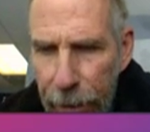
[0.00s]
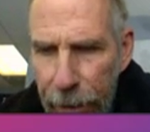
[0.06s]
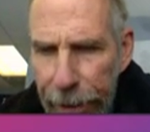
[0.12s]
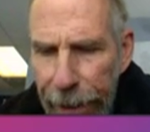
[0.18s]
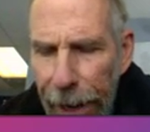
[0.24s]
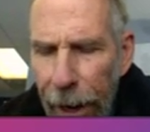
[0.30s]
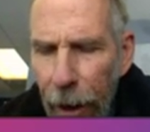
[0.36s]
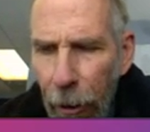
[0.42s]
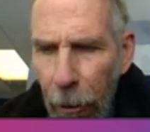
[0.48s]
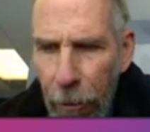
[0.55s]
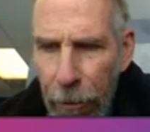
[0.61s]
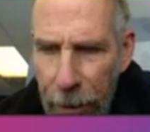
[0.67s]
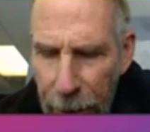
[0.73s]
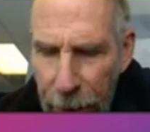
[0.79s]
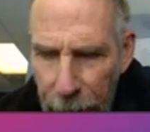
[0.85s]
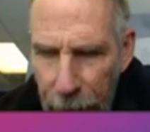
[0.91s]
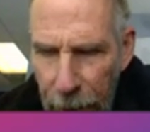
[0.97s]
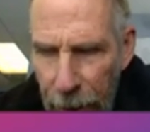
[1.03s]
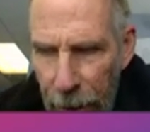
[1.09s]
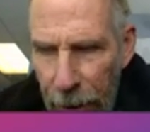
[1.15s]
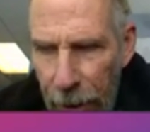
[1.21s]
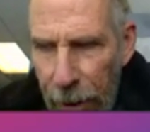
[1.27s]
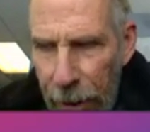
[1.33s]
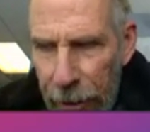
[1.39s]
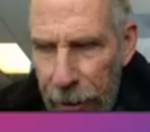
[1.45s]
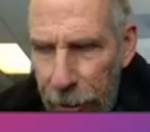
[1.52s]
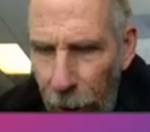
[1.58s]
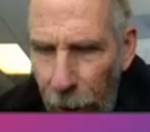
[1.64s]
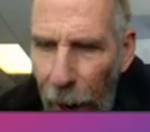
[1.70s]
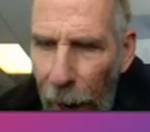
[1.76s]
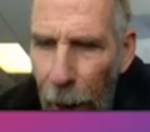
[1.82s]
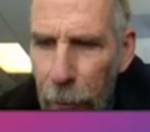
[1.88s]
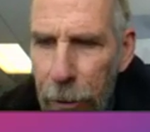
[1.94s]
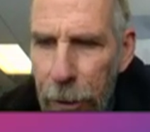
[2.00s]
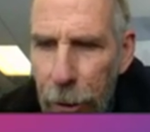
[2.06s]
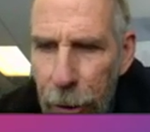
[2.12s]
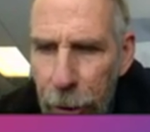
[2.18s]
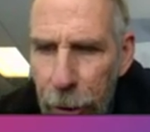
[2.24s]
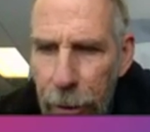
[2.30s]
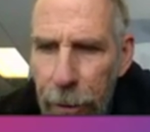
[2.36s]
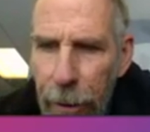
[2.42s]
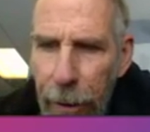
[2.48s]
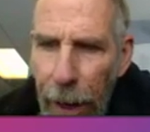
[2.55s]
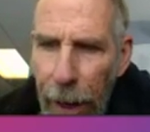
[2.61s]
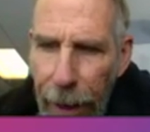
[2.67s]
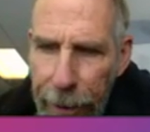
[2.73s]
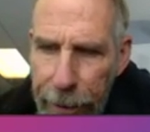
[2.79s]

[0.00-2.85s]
Now, so how would you do that?